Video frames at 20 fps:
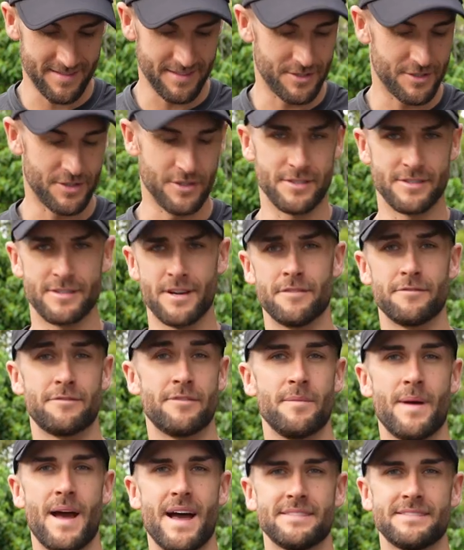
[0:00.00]
shoes on
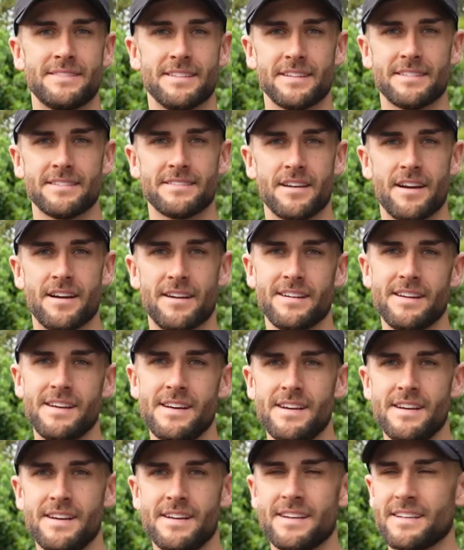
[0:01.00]
from ASICS,
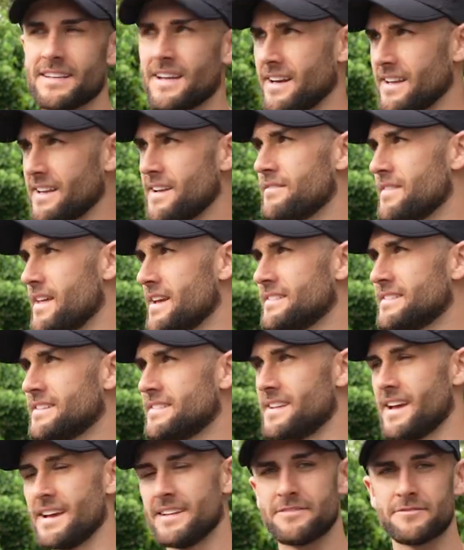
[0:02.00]
so going to give these a
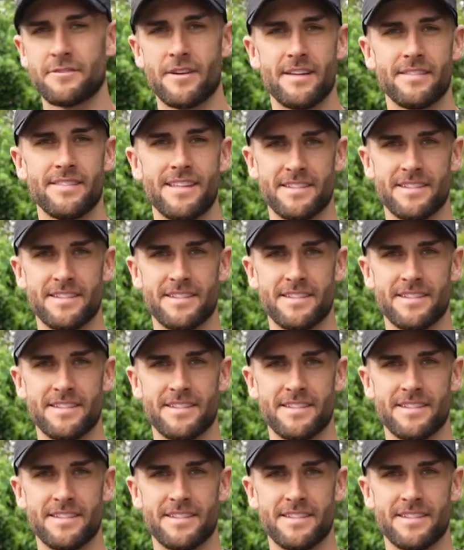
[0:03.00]
test run.